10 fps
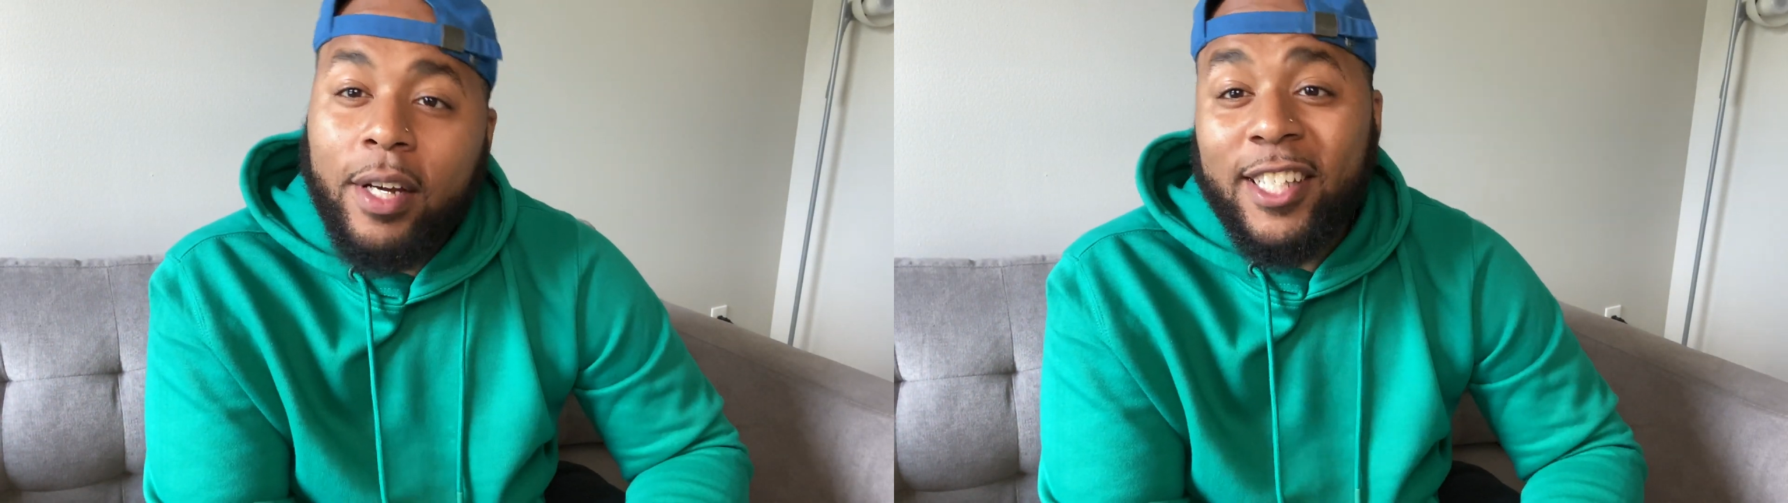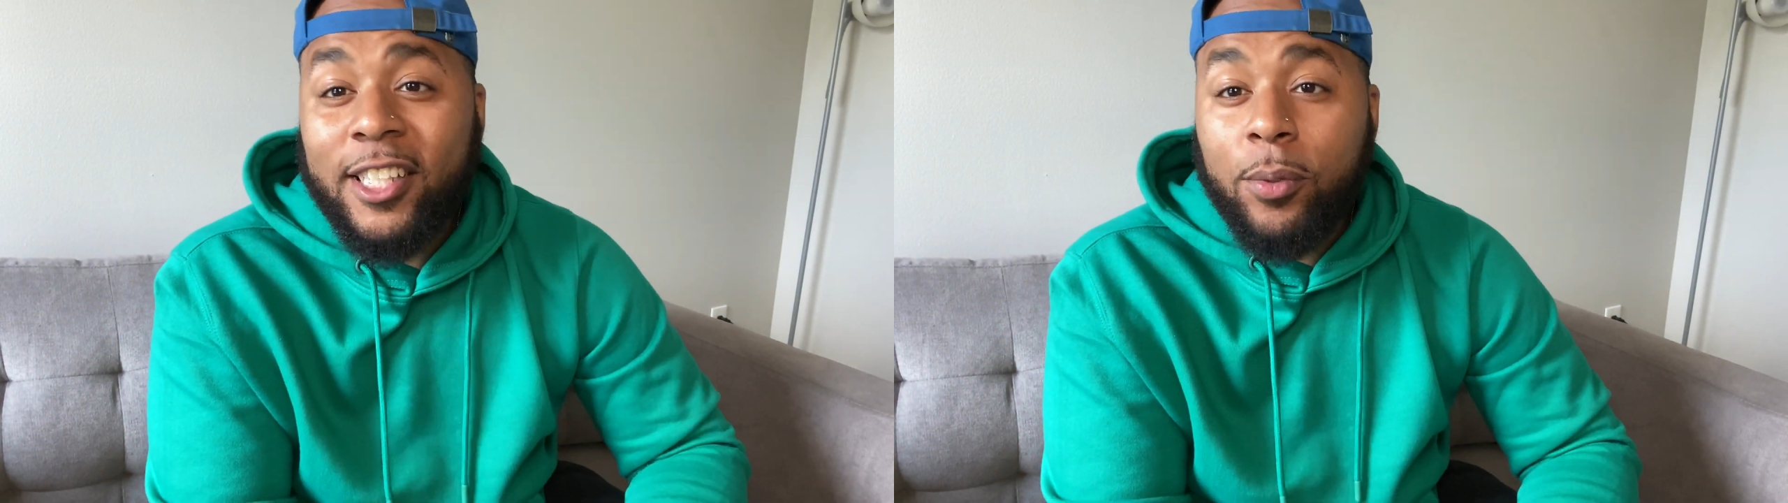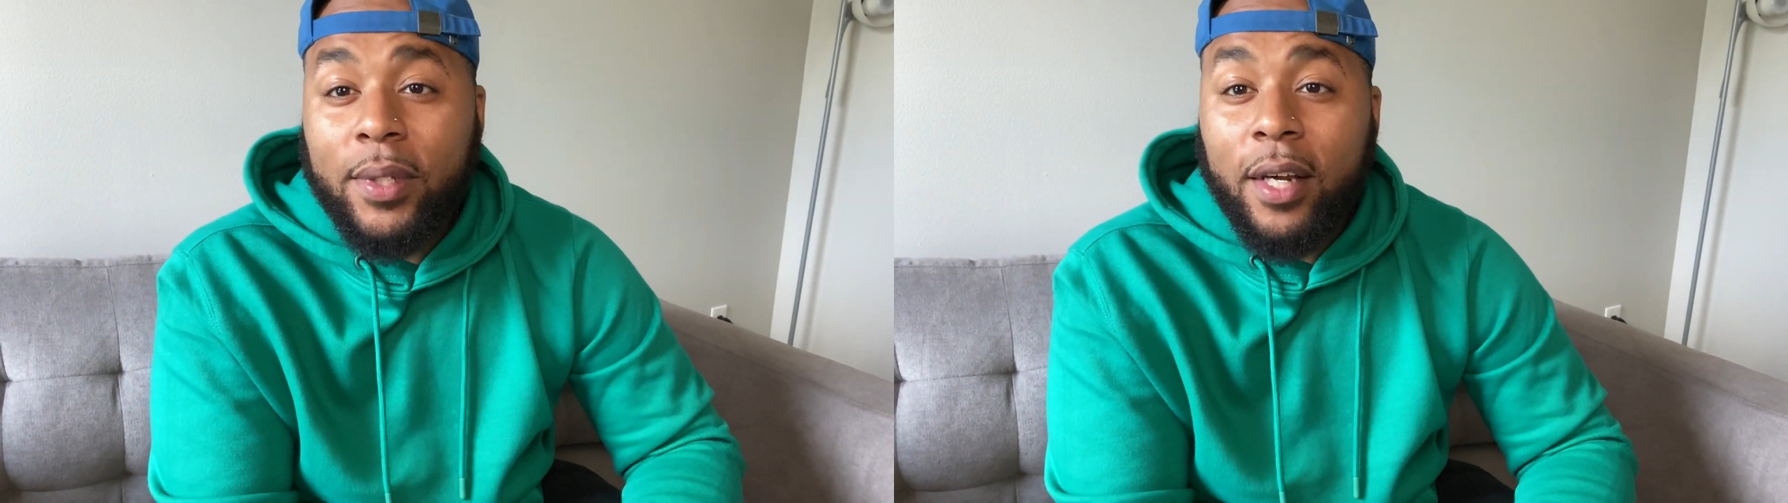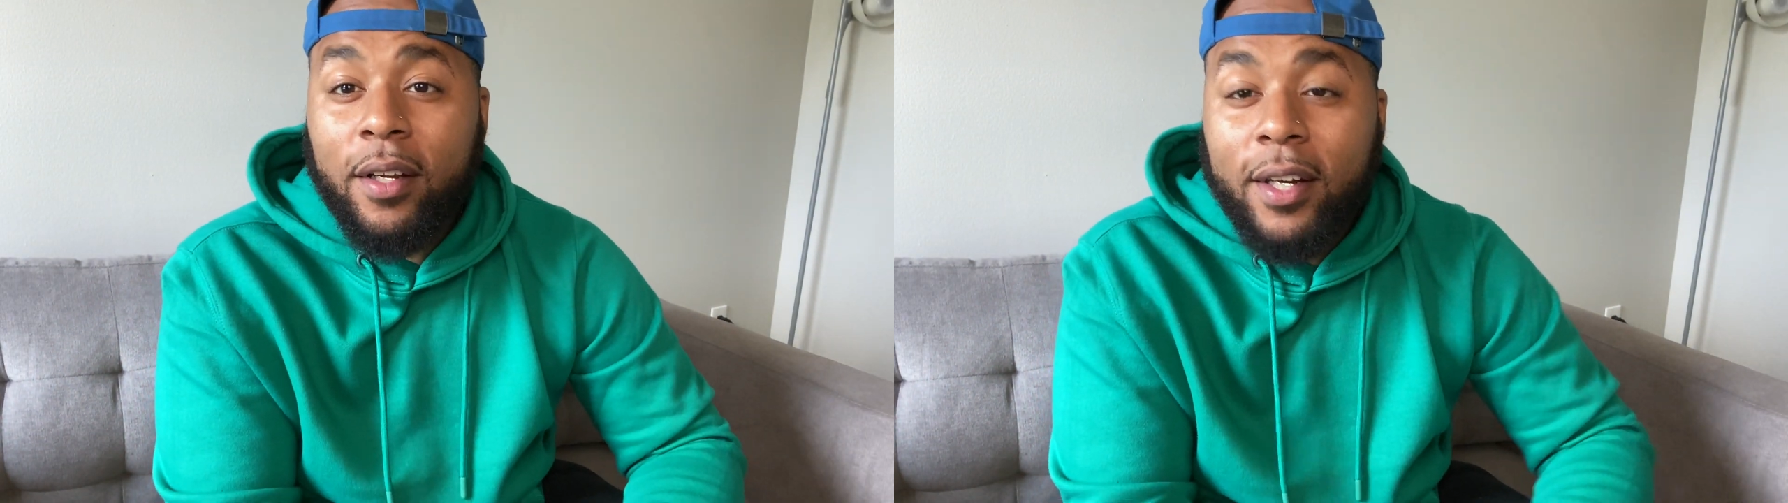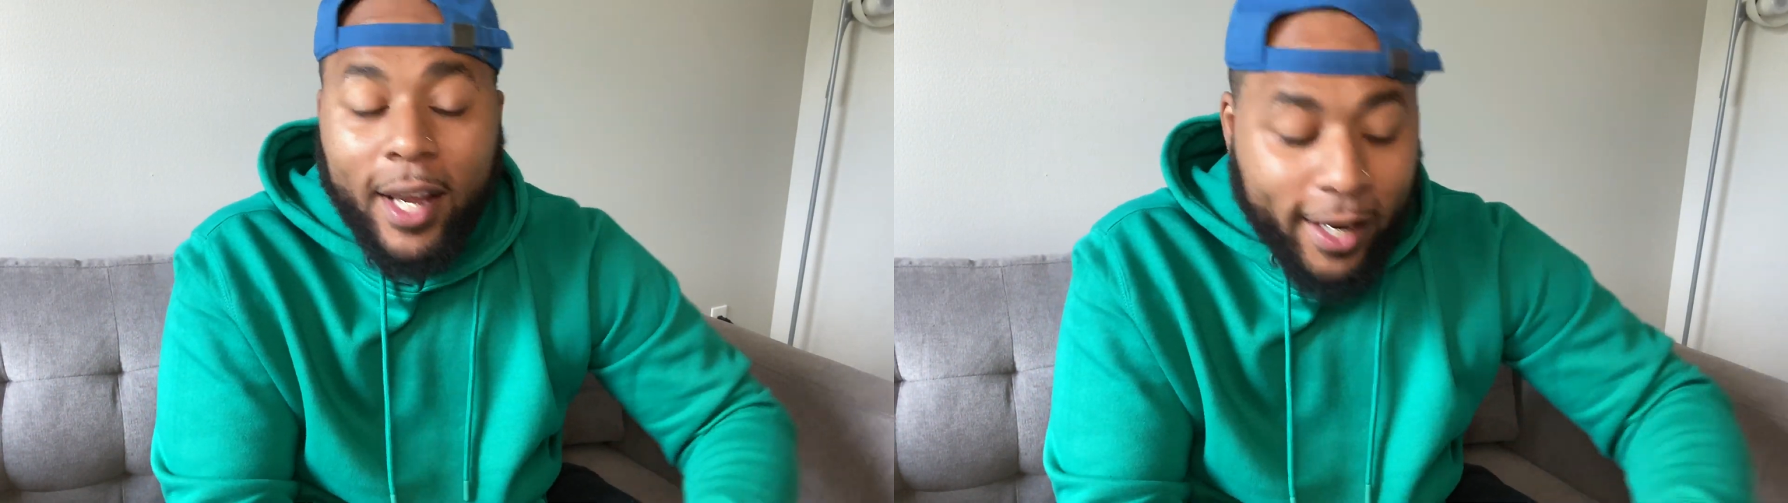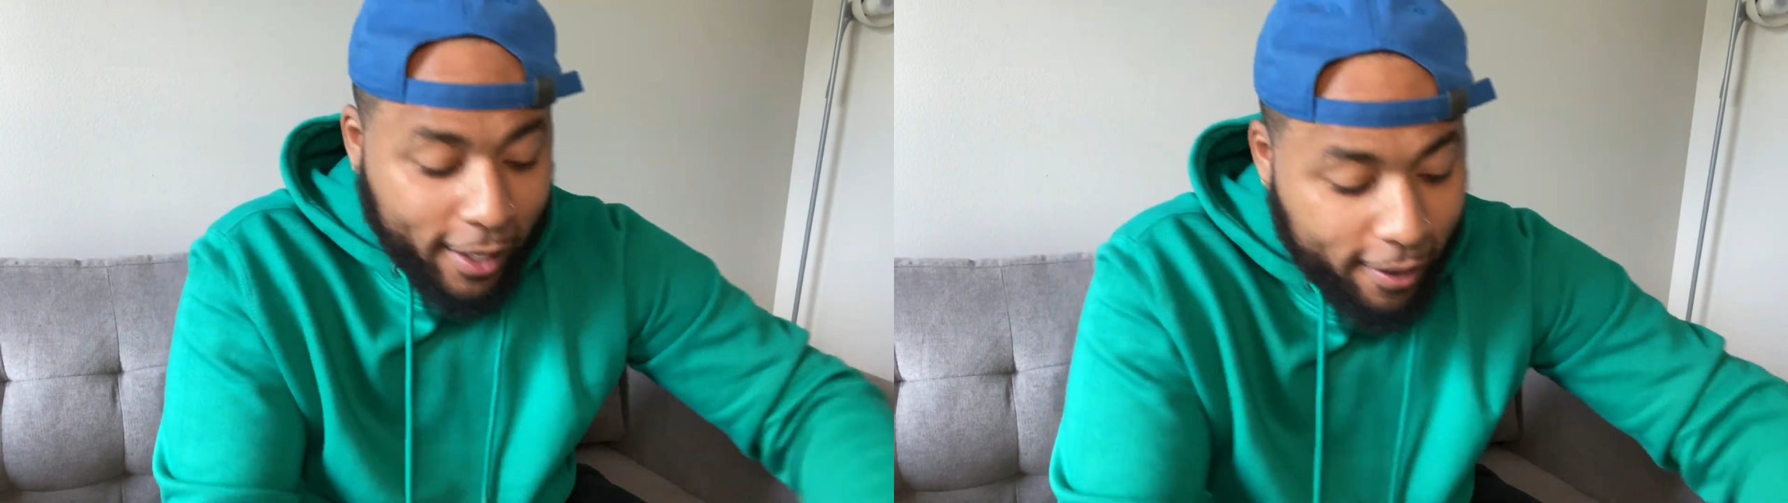Let's see what they look like.